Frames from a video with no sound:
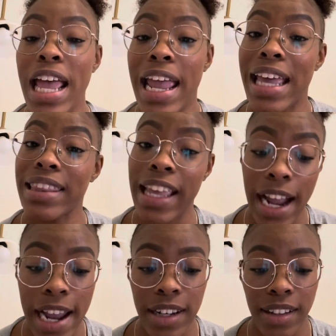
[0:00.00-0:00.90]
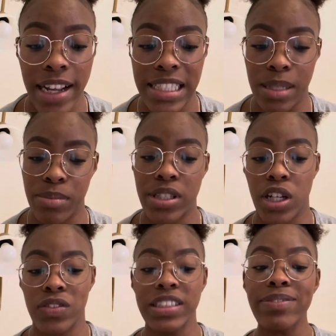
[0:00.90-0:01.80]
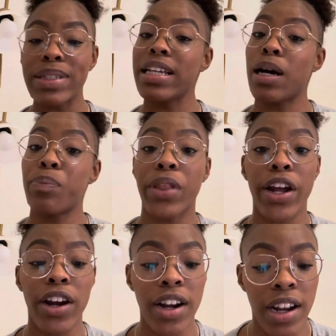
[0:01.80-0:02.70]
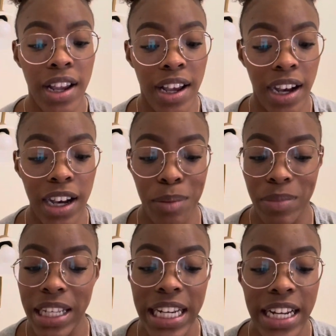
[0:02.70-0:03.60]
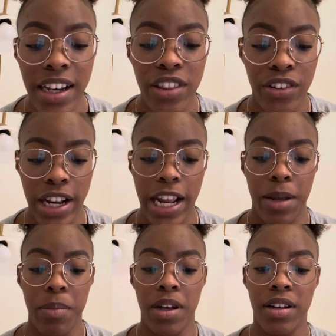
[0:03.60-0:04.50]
and they idolized themselves lifting up their um any other name